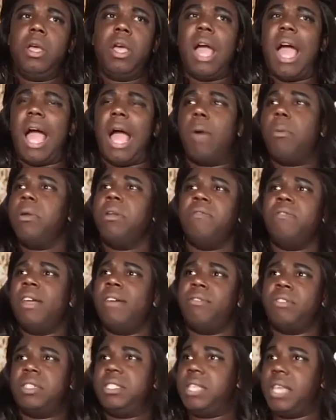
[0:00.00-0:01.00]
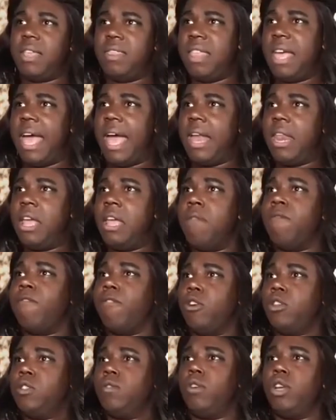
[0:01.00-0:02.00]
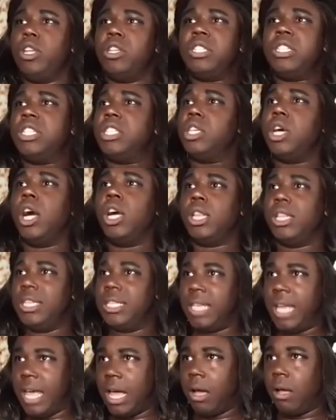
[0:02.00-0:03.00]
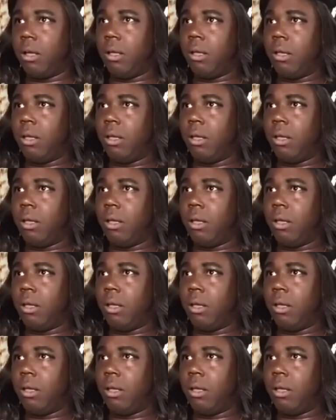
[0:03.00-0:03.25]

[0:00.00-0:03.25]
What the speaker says: I would have never said that. And first of all, your sister ugly as hell.